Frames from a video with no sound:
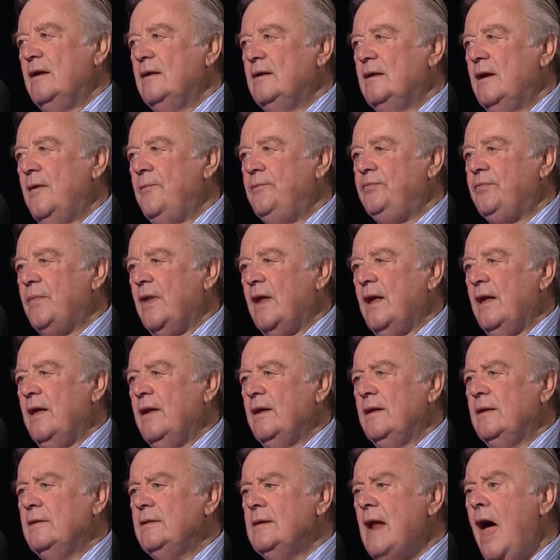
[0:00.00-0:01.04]
changed
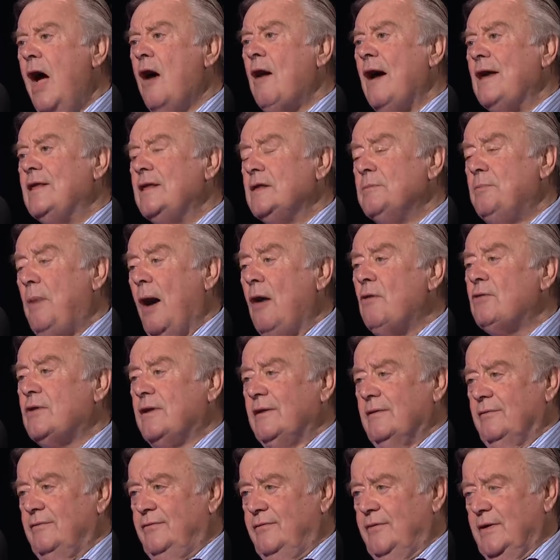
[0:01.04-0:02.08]
massively? No, I think the bulk
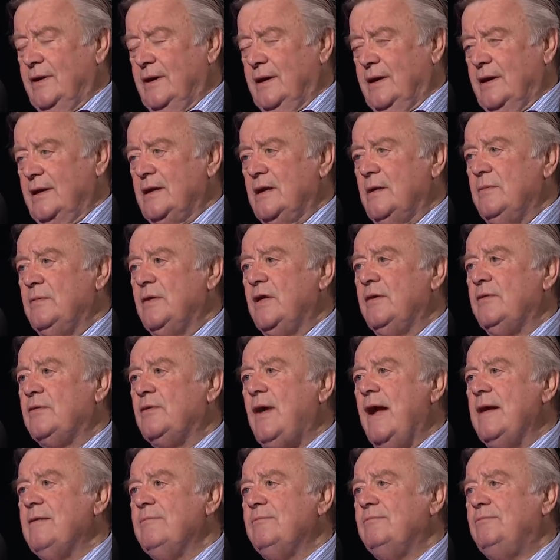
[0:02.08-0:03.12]
of, uh, the, the
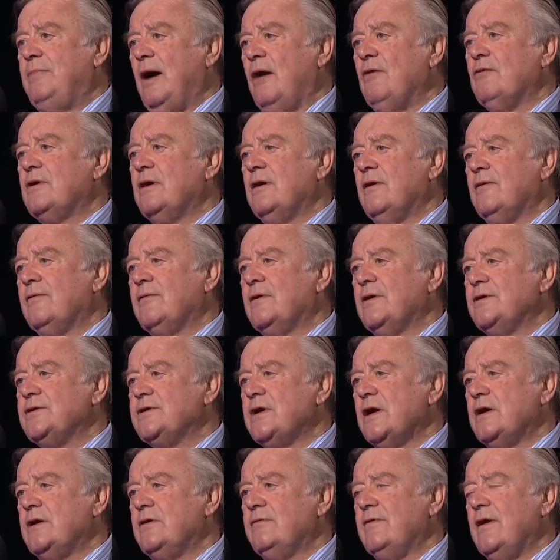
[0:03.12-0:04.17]
great bulk of
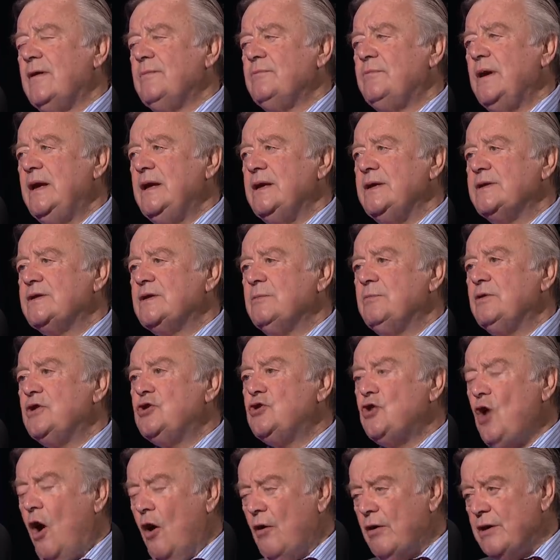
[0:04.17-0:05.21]
Conservative M Ps, the
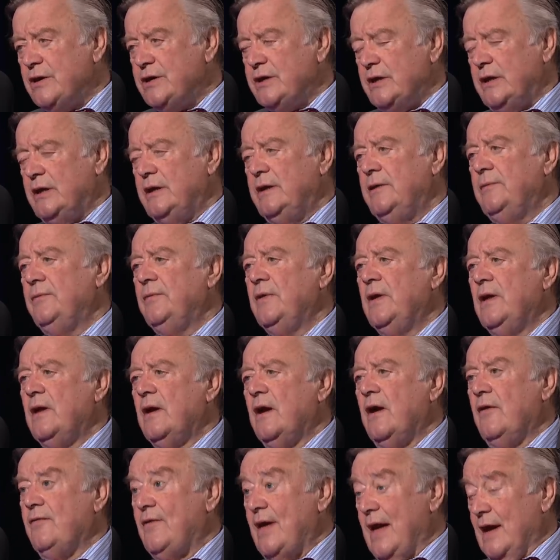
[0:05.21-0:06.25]
majority
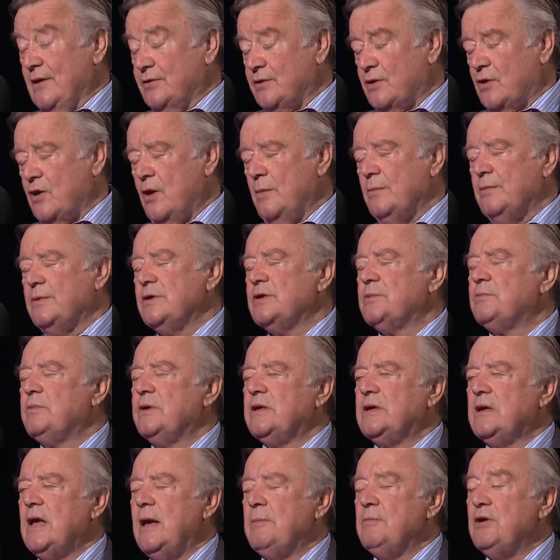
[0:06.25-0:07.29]
of the House of Commons,
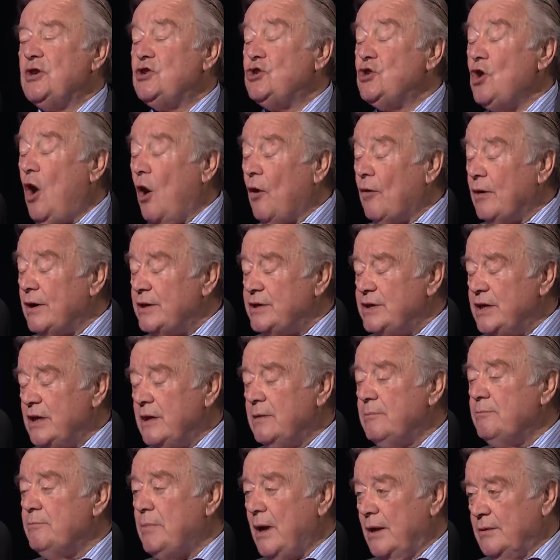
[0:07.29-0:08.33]
but the majority
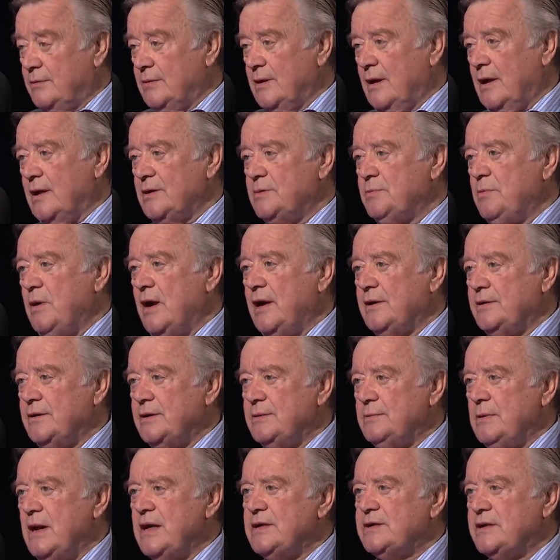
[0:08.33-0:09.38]
in both large parties,
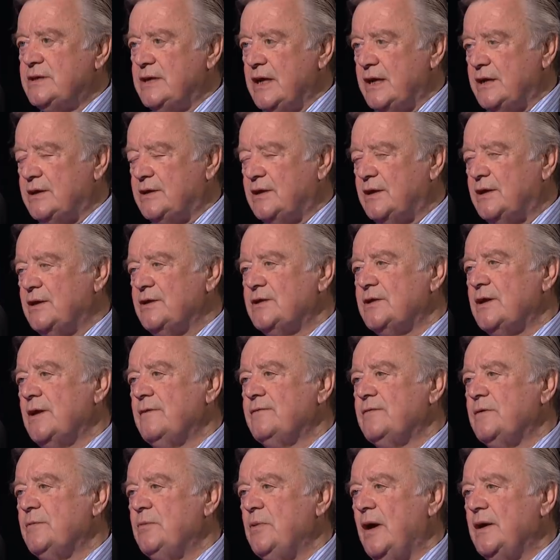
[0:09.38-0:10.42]
let's stick to the
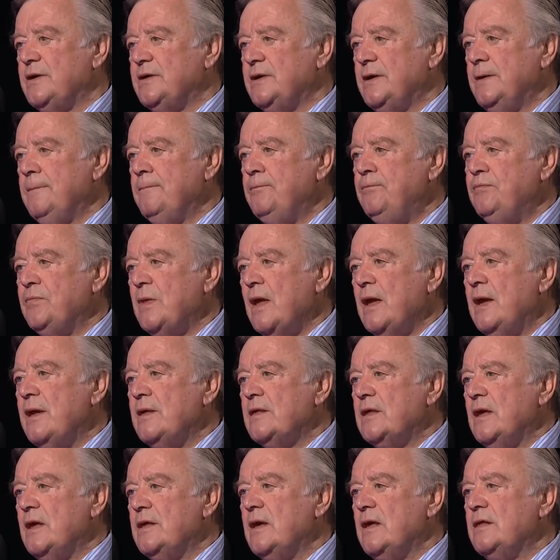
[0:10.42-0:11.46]
Conservative Party,
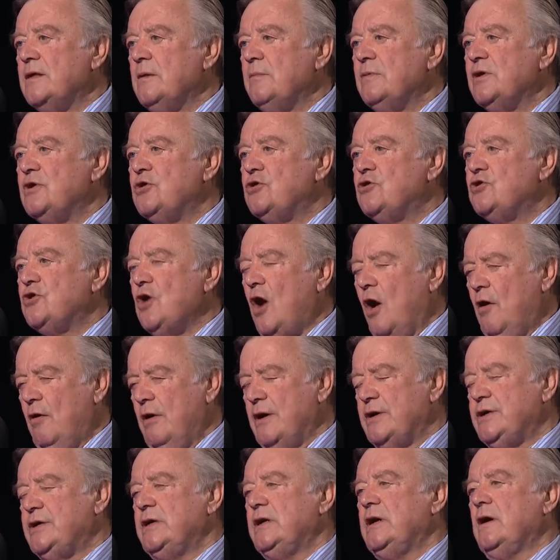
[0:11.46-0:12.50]
the, the, the
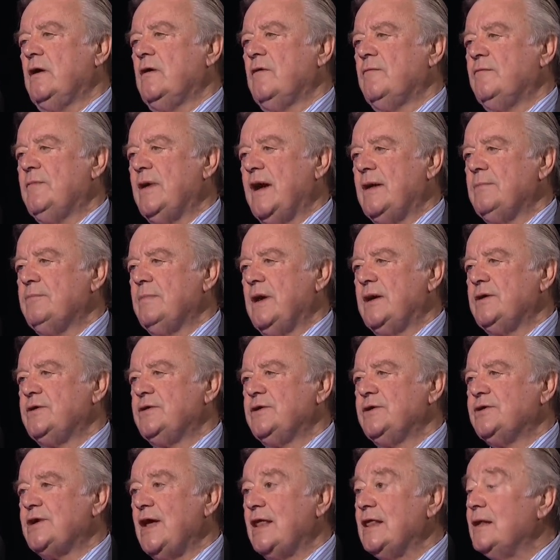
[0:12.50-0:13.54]
majority of
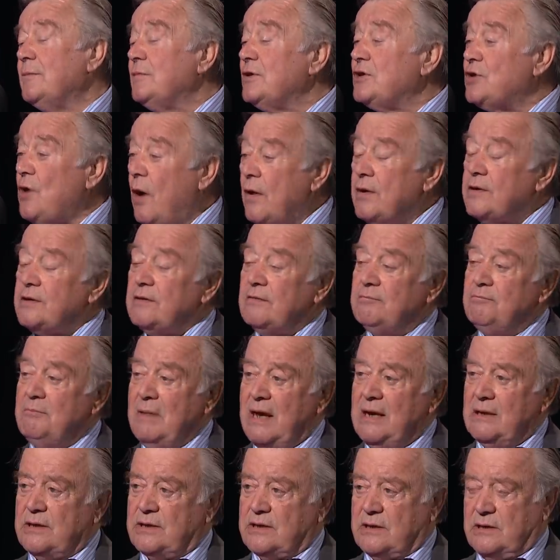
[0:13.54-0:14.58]
backbenchers and the majority of
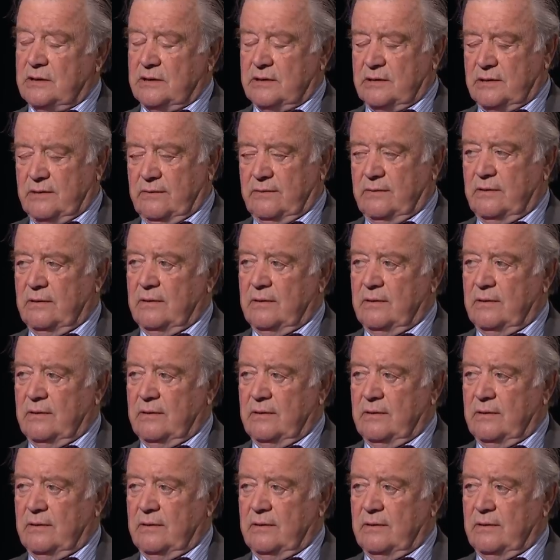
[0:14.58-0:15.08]
ministers,